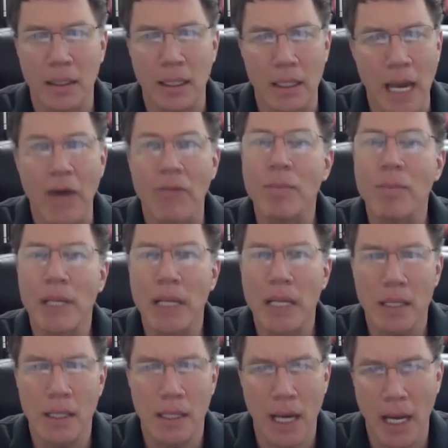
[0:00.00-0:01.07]
everybody
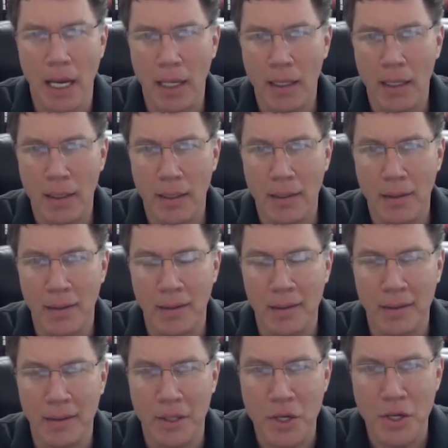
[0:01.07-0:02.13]
that I
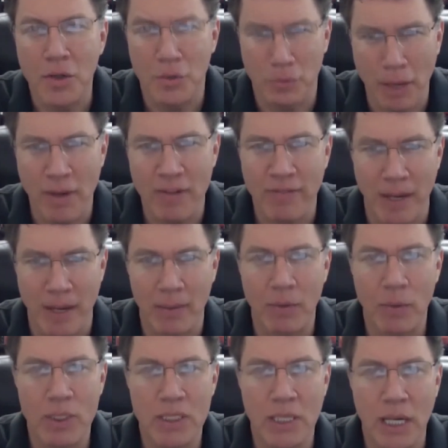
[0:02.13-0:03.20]
knew, right, my family
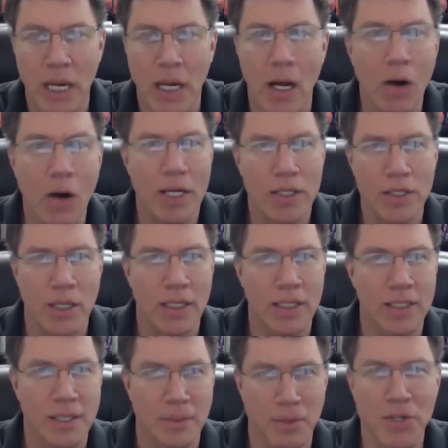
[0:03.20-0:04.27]
would say, oh, I saw
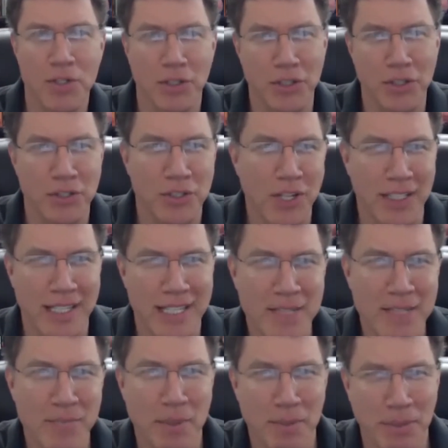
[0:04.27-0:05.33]
this commercial, you should talk to
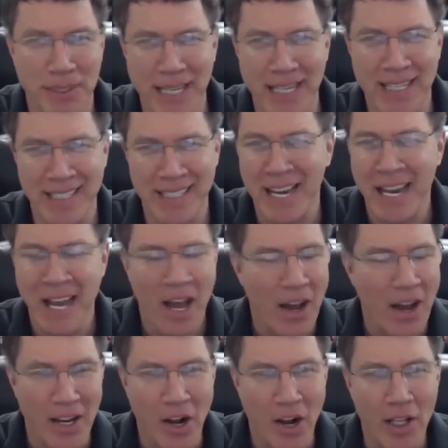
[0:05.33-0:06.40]
these people, and
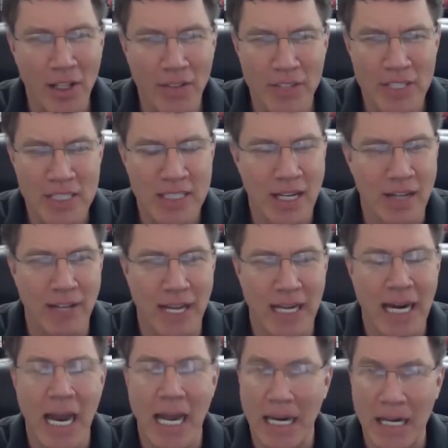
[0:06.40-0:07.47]
all of this stuff.
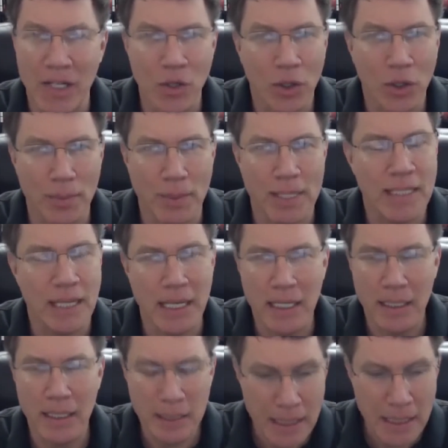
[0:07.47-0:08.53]
And I told them, I said,
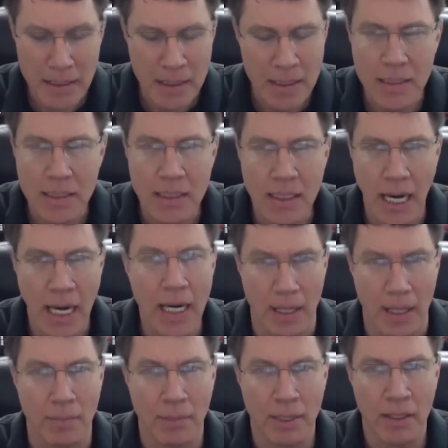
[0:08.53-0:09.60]
it's a
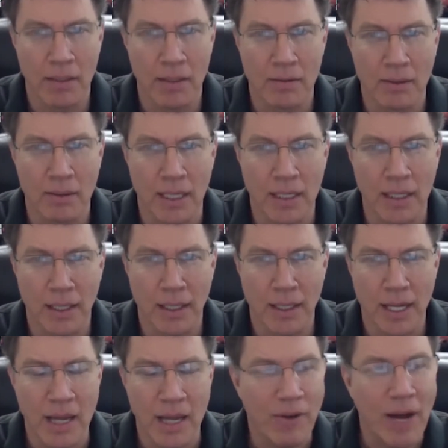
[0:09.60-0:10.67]
scam, right?
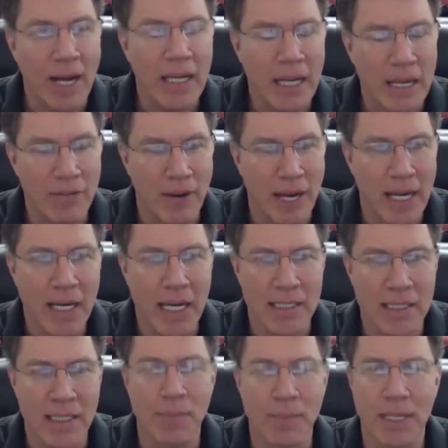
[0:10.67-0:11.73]
If I got
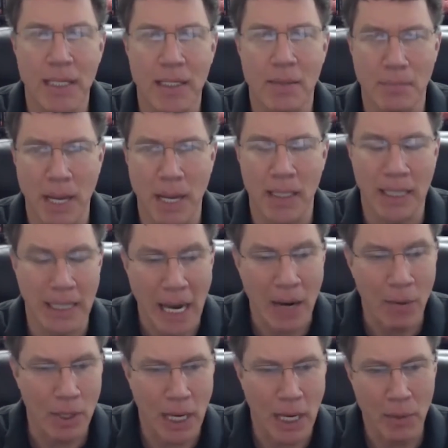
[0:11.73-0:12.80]
something in the mail, like
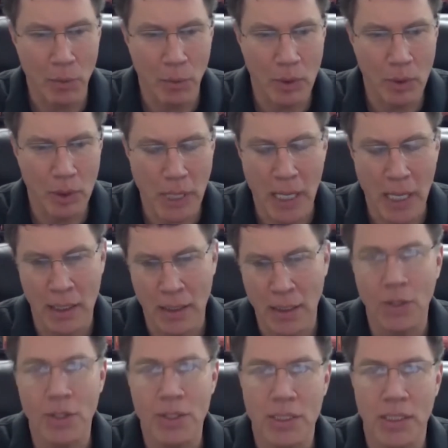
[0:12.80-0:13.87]
I got a
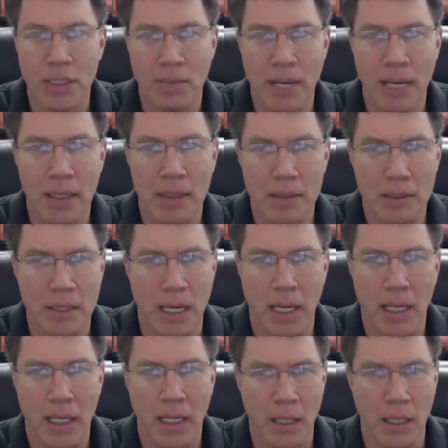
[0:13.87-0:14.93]
notice in the mail
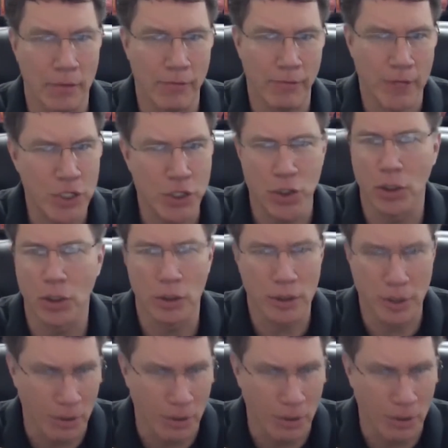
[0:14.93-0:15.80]
saying official,